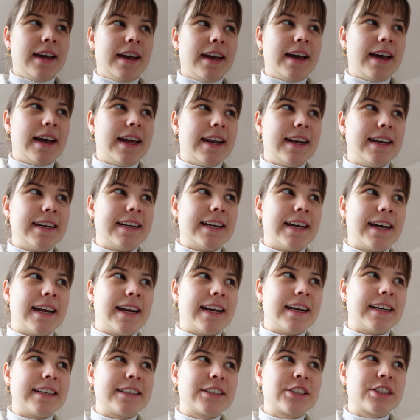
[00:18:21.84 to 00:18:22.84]
and
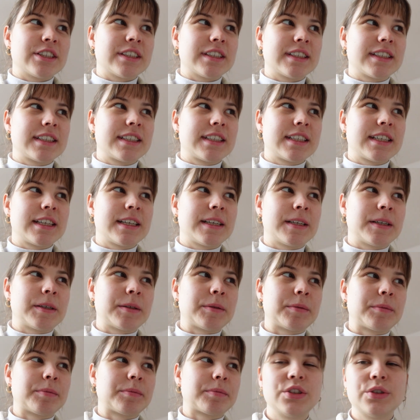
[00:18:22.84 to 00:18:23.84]
then just
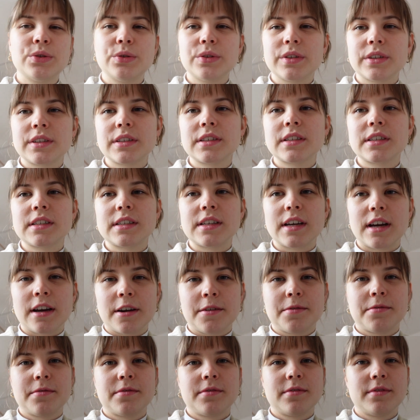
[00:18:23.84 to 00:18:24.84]
do the
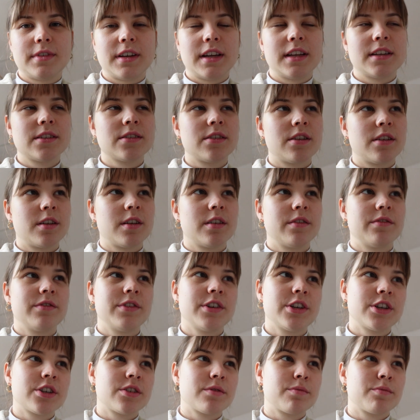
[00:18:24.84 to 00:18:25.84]
stuff that's on the
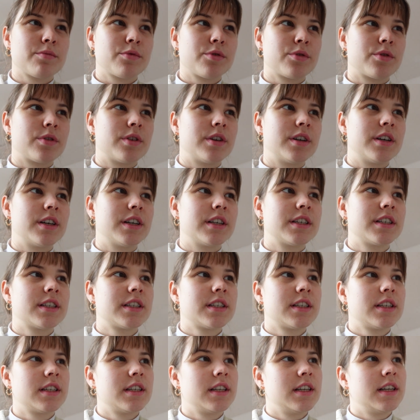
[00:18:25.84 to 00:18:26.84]
vision board,
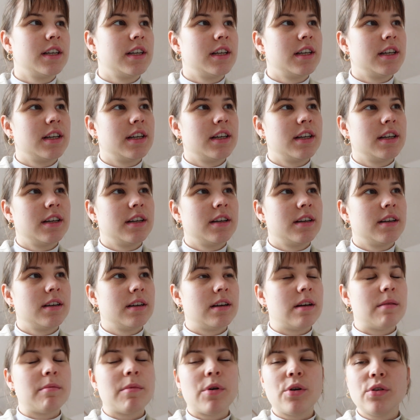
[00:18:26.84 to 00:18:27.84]

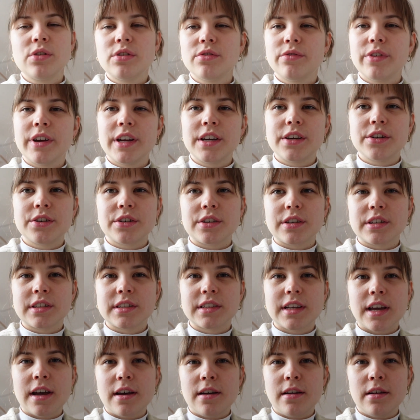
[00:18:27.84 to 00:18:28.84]
motivate
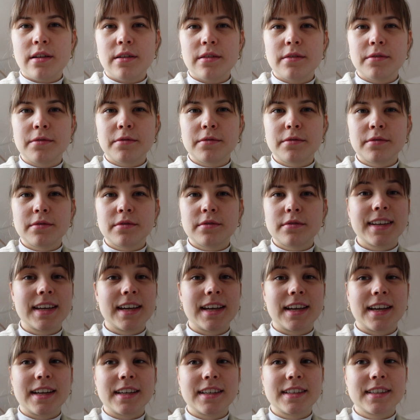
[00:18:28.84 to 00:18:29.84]
yourself,
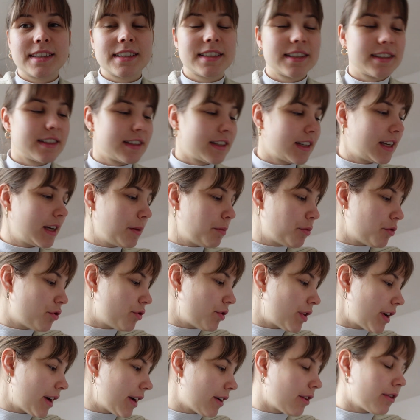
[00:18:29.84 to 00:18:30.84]
and keep
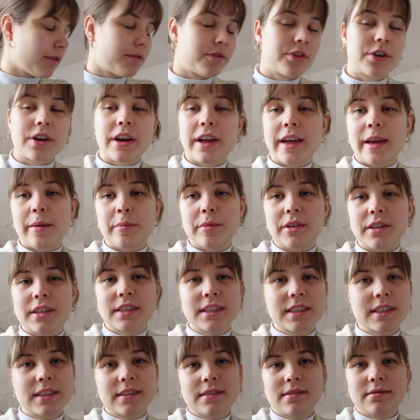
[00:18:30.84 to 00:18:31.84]
track of your
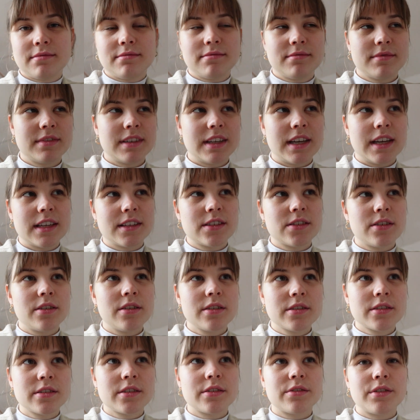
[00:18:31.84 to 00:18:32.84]
habits. That's
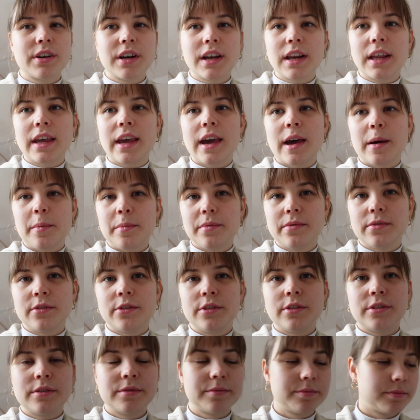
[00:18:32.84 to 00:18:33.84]
also really
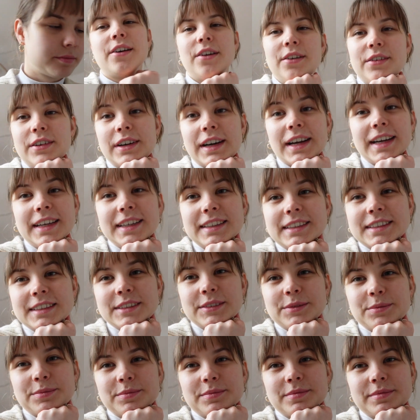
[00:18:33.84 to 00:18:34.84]
helpful. All right,
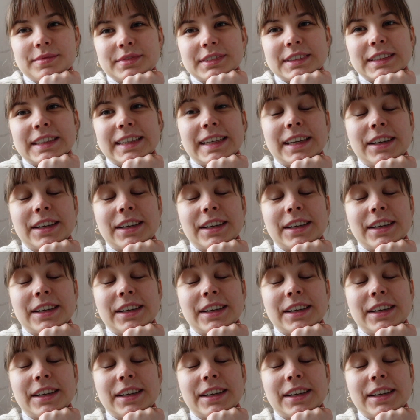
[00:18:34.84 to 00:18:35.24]
see